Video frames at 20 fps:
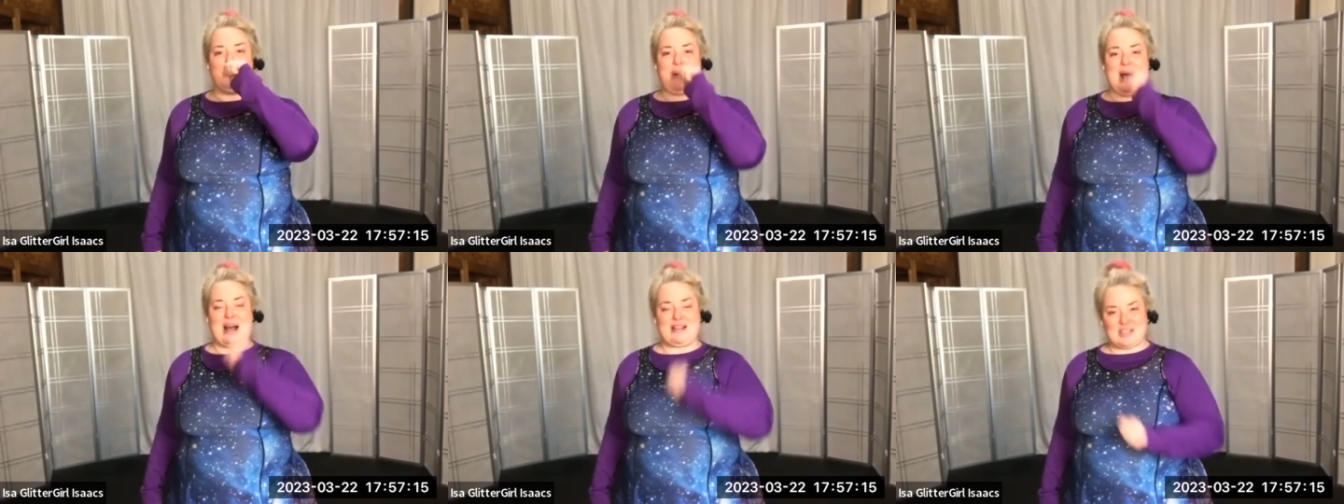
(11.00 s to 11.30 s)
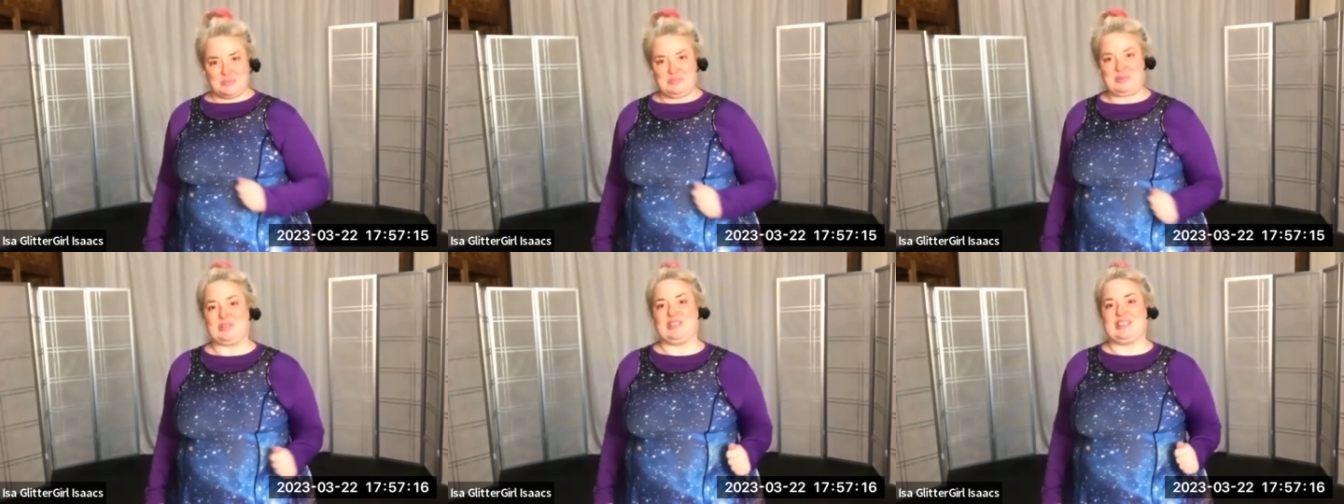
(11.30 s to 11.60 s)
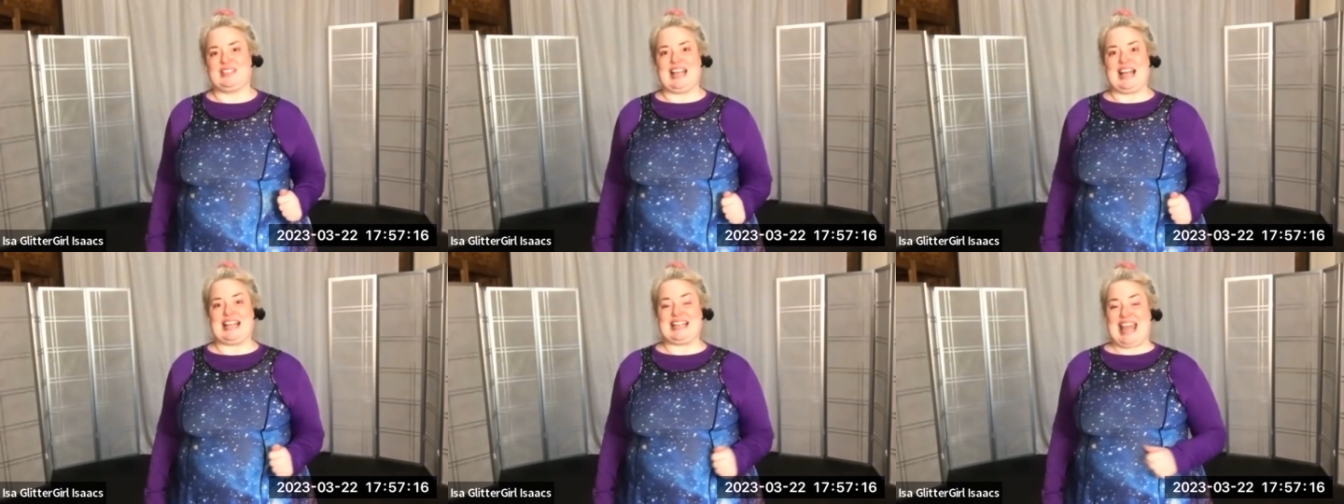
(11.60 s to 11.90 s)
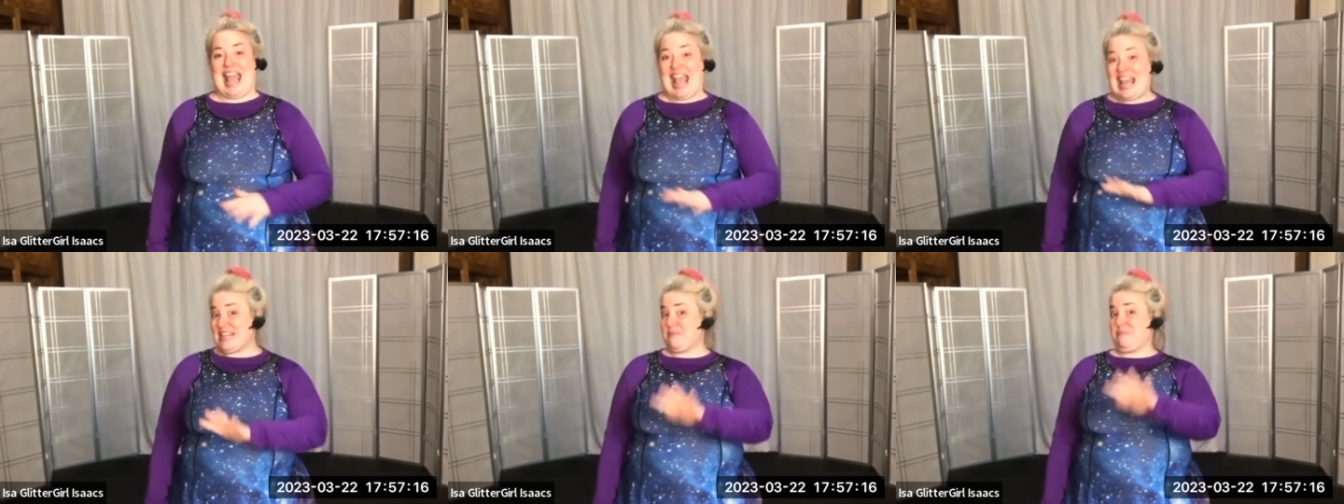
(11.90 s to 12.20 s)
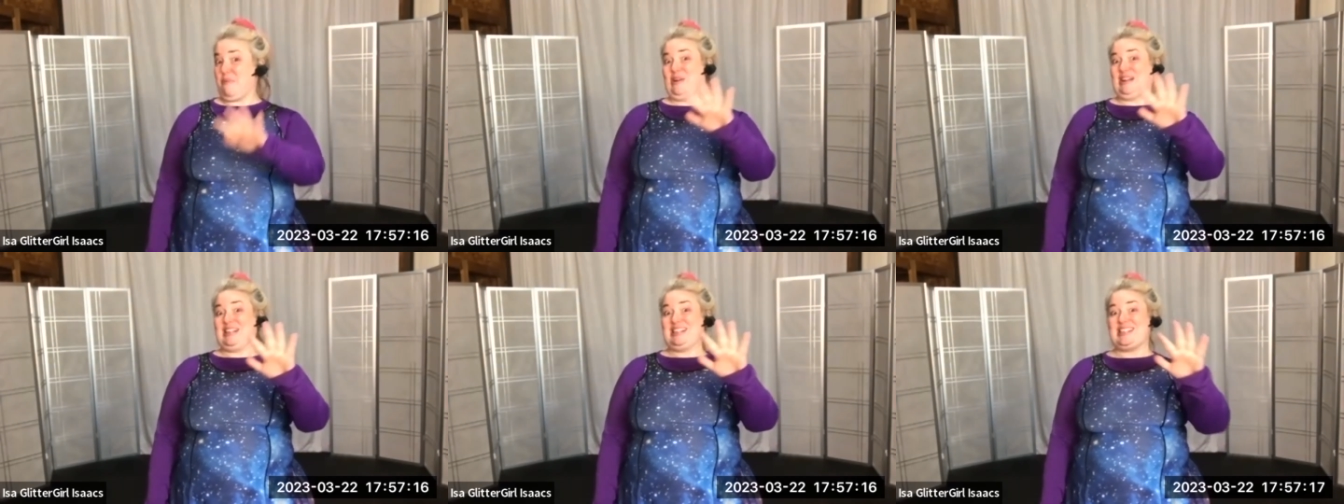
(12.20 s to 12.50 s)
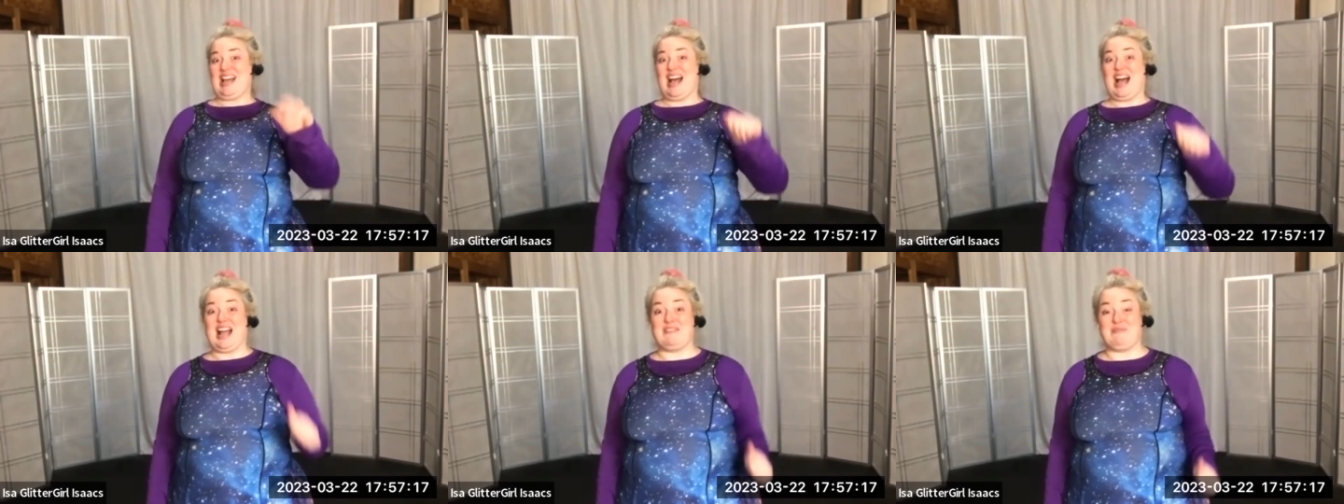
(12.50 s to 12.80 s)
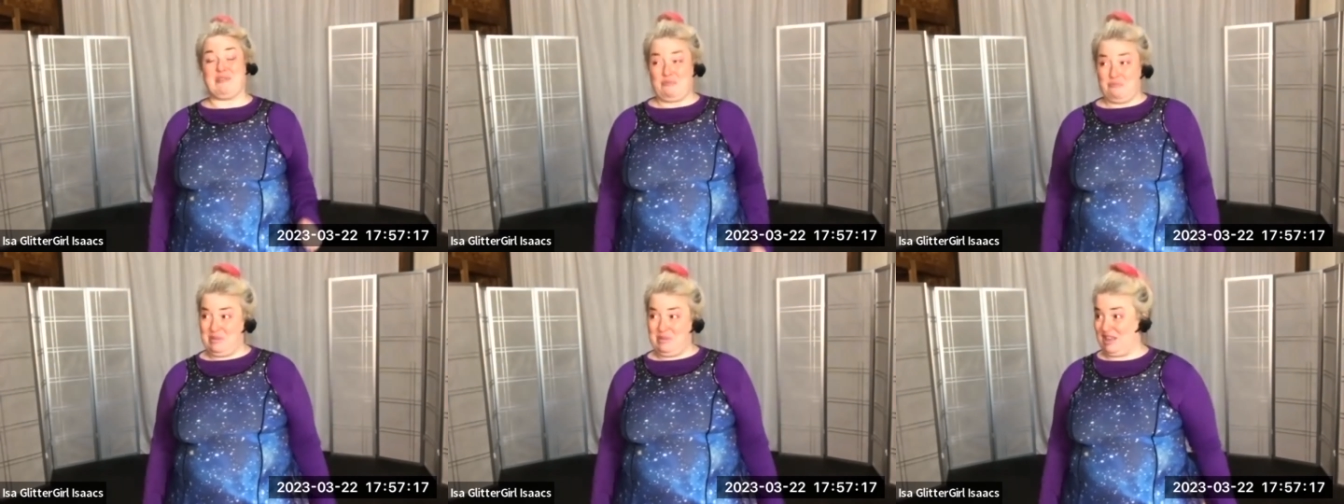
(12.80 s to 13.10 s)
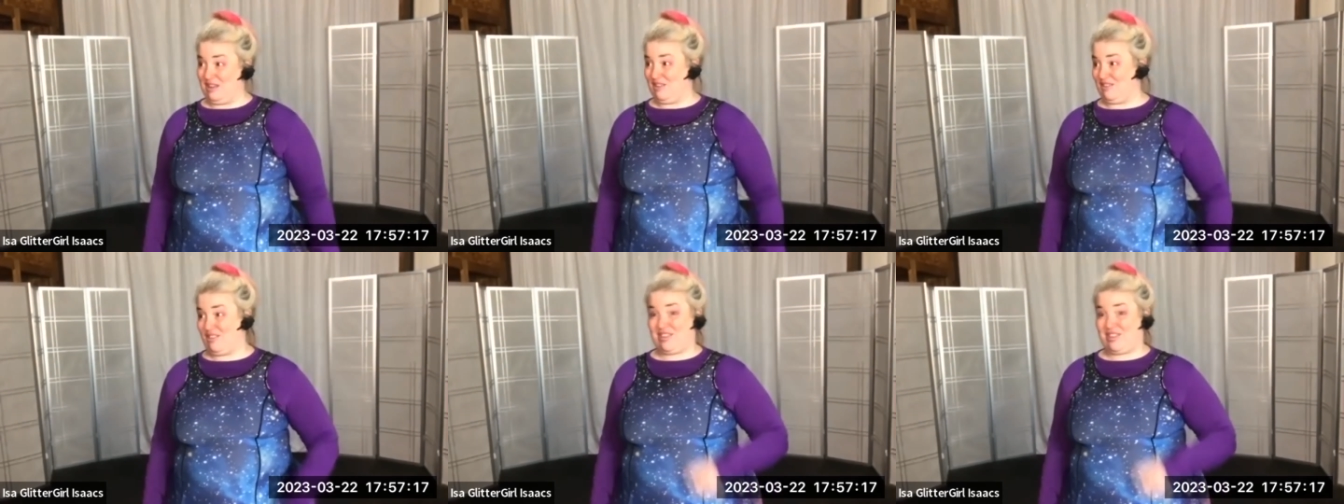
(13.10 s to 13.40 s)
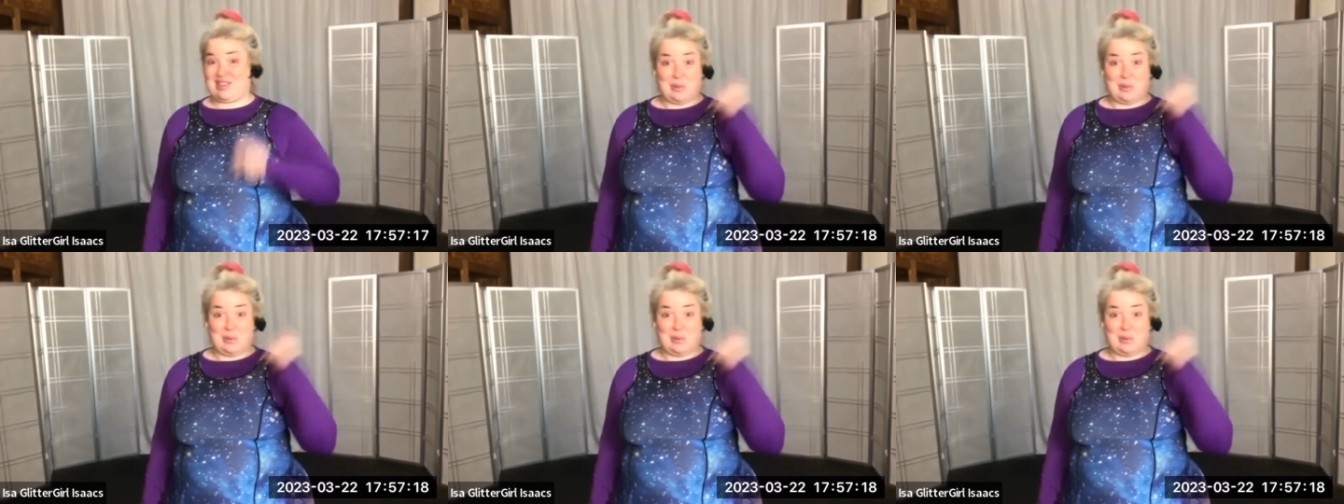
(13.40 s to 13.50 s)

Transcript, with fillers: possibility at any point in time of being